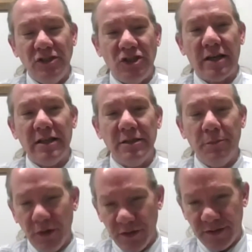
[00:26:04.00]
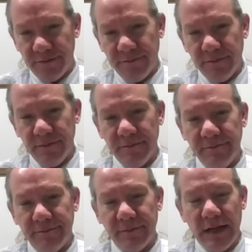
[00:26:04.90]
checking the pulse,
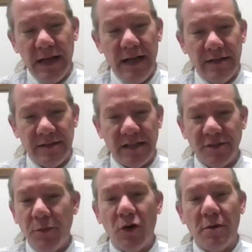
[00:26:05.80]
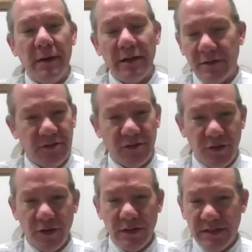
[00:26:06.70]
as I spoke about. So
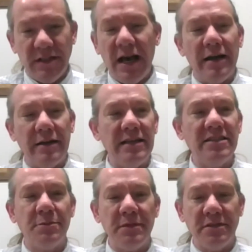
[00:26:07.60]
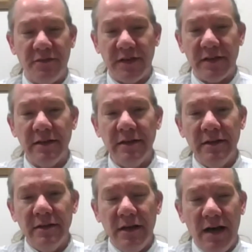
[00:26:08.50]
there is not a specific
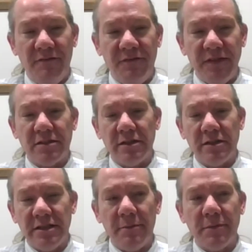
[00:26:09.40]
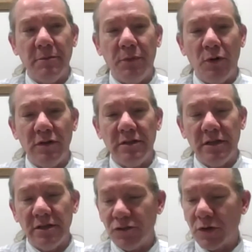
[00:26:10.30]
physical exam component
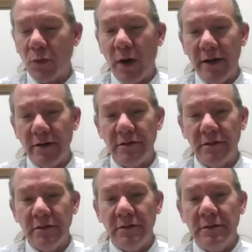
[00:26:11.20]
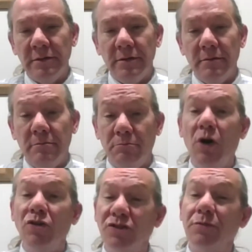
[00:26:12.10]
that is required.
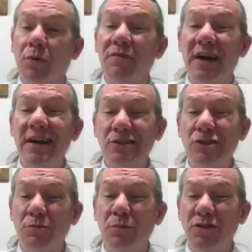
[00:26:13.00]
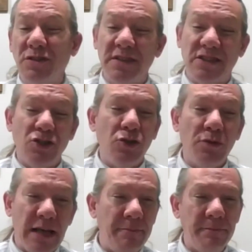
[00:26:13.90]
Most providers, most of us do
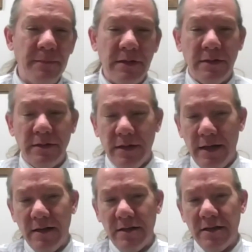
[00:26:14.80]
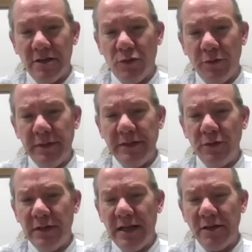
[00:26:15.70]
them, when we
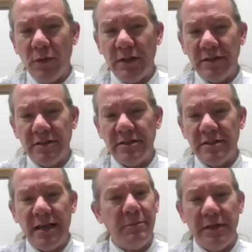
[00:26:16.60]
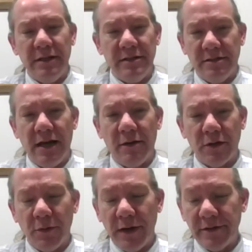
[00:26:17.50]
do an annual wellness exam, but it is not
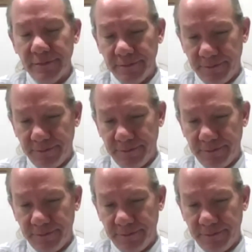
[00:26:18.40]
required.